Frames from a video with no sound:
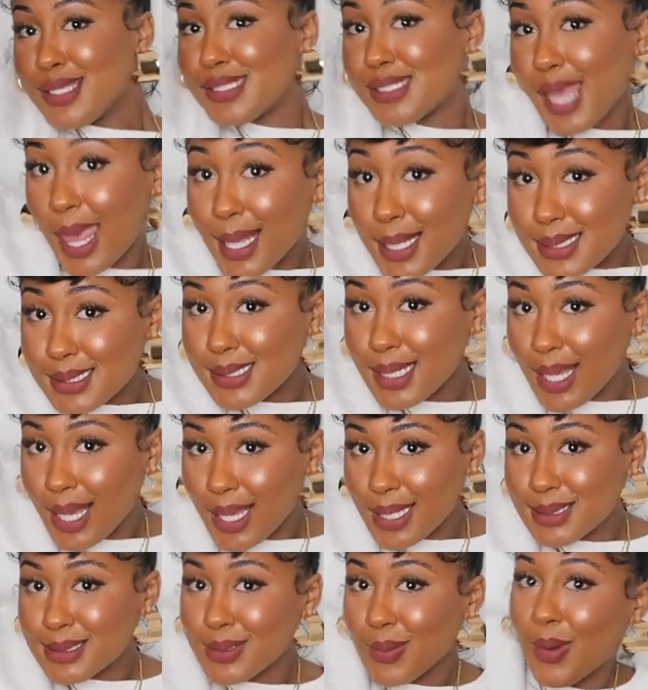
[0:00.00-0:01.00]

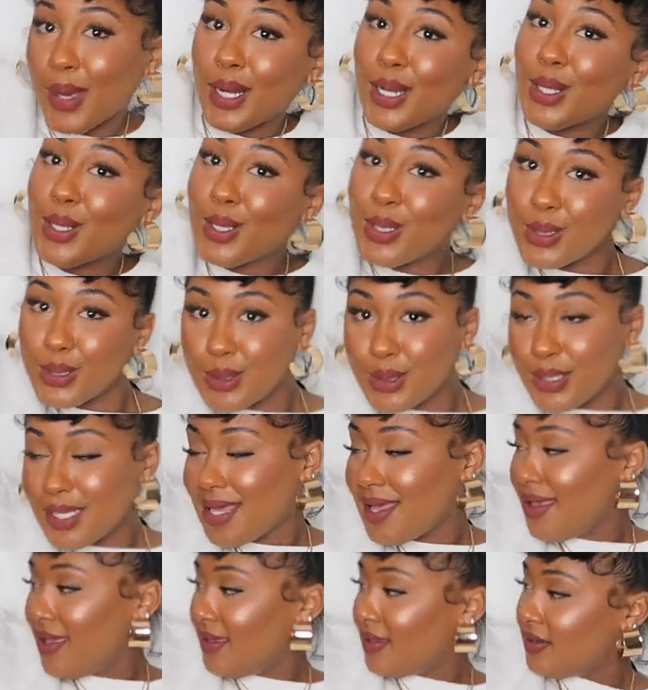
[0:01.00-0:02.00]
sexy show a little
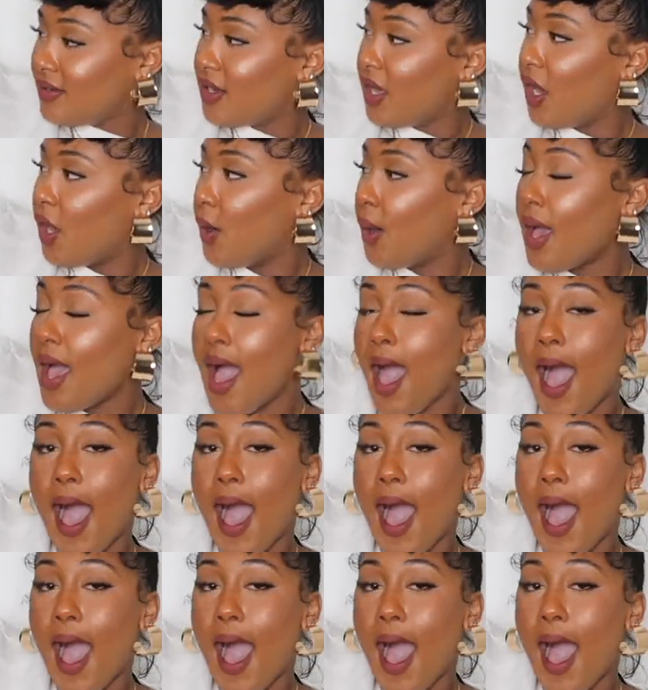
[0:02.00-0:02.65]
you know